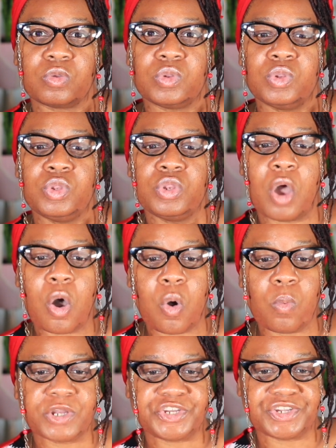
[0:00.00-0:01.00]
know
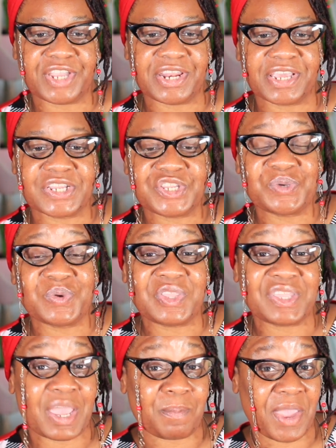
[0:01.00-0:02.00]
what you're getting into
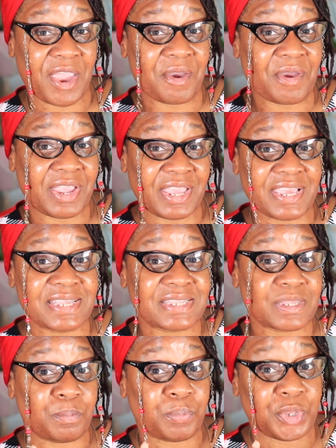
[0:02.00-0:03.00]
until that parrot
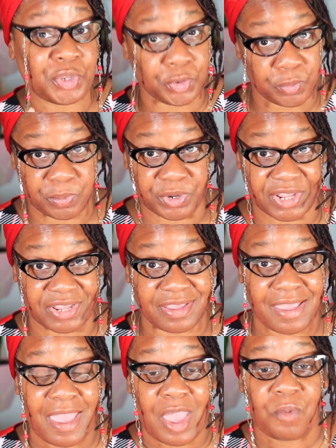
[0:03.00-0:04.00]
hits puberty.
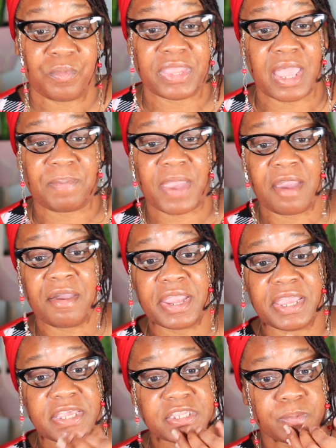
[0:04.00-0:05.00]
When that parrot
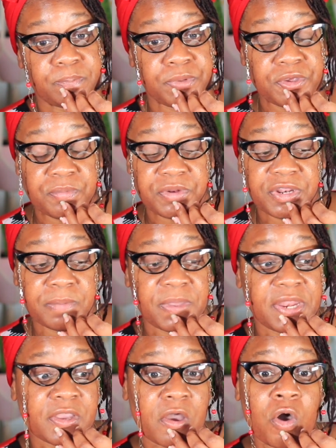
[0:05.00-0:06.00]
hits puberty,
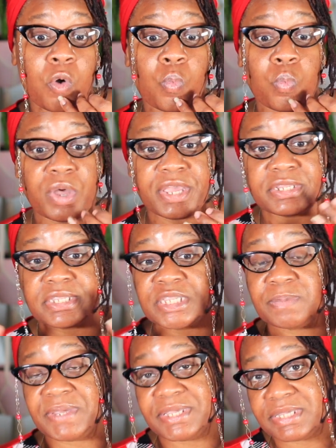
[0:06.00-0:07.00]
depending on what
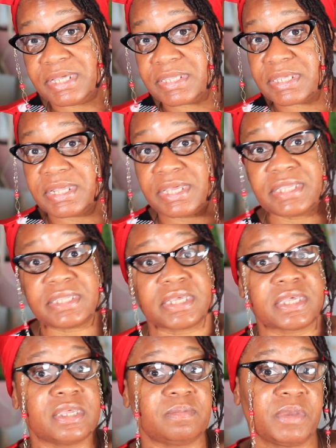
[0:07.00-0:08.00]
species it is,
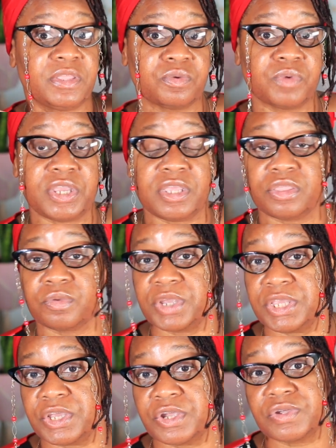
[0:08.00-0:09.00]
it could be three
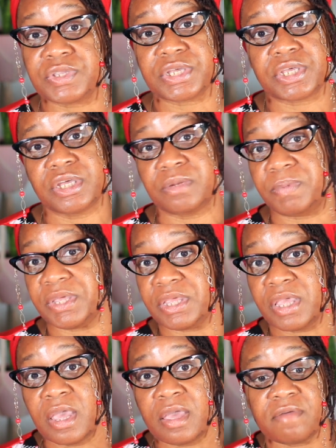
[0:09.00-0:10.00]
years, it could
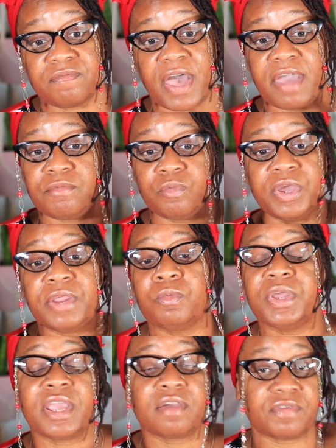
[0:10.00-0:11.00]
be five.
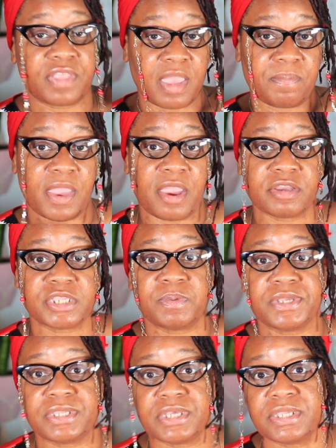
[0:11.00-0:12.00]
Whenever that parrot
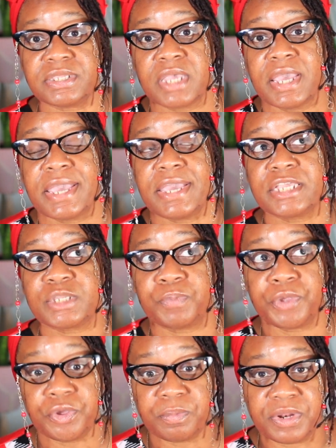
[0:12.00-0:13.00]
species hits
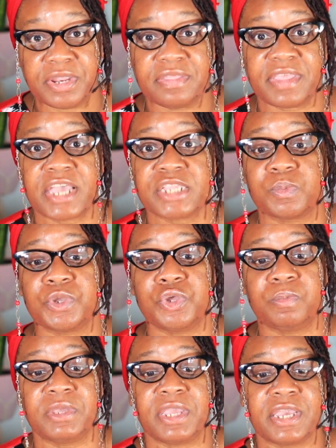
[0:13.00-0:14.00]
puberty, that's when
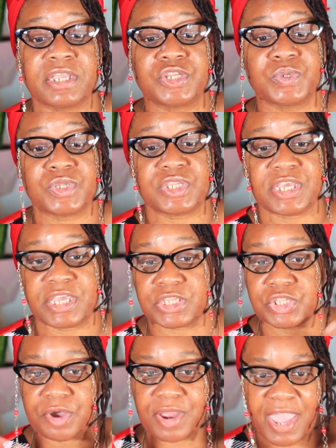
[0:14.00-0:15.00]
you begin to see it
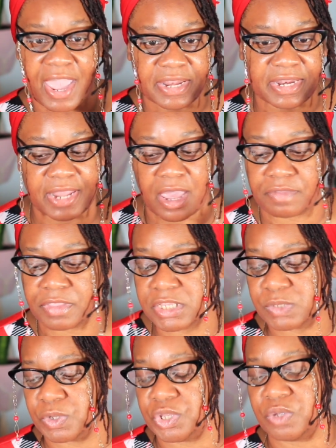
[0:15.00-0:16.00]
start acting out.
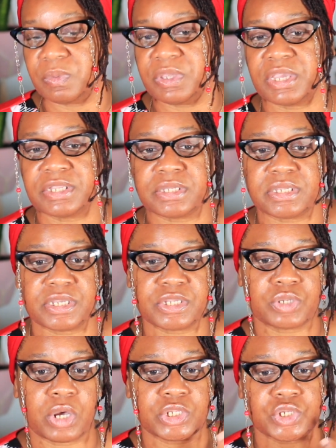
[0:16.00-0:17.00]
That's when you begin to see it
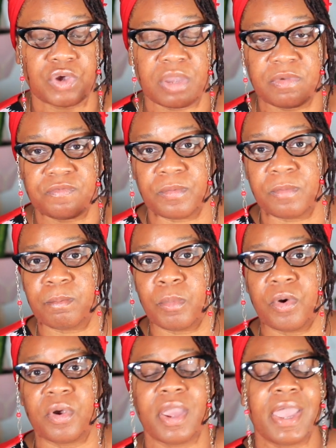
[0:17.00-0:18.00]
start screaming
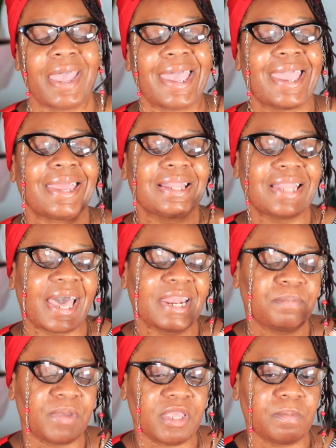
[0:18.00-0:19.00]
more. And a lot
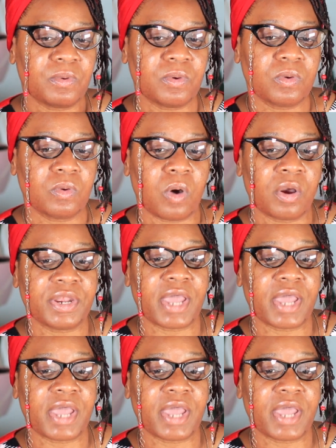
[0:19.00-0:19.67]
of people are